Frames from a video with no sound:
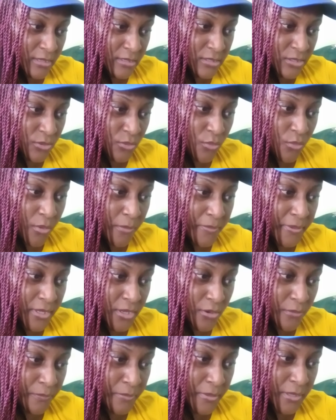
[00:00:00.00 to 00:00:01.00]
Let's go up
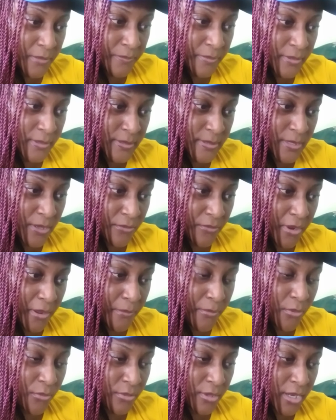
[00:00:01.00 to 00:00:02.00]
here, people. Sorry
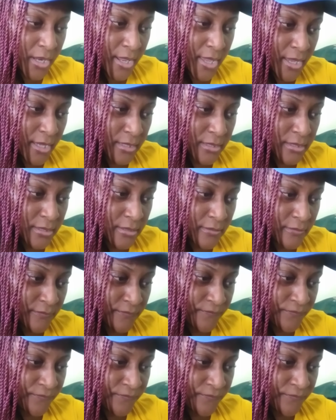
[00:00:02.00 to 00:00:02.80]
about that.